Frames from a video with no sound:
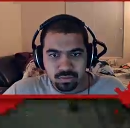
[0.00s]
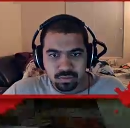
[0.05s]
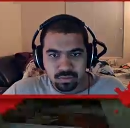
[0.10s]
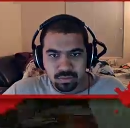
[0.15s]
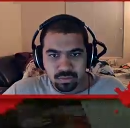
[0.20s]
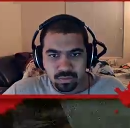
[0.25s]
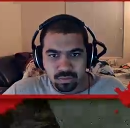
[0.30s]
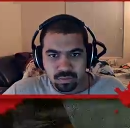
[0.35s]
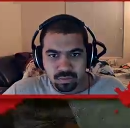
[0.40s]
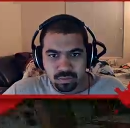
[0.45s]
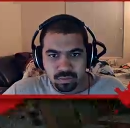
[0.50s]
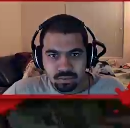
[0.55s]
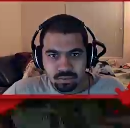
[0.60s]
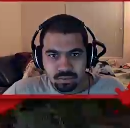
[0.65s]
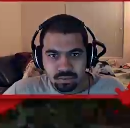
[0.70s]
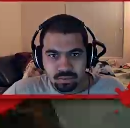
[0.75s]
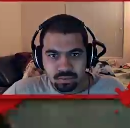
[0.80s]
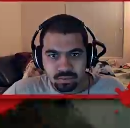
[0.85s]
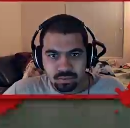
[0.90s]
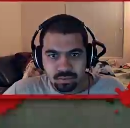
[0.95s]

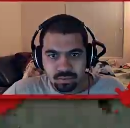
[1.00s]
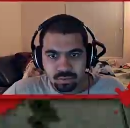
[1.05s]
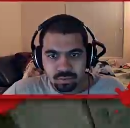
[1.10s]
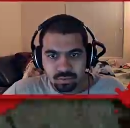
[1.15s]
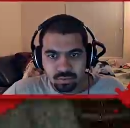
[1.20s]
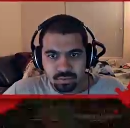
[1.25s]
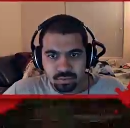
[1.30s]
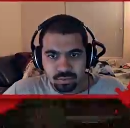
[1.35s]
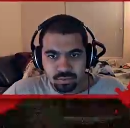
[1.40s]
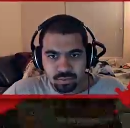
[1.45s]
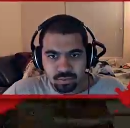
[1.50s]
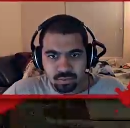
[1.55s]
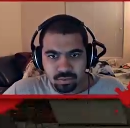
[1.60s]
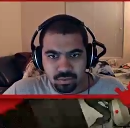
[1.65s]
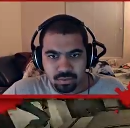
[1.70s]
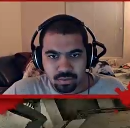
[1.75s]
Nobody speaks.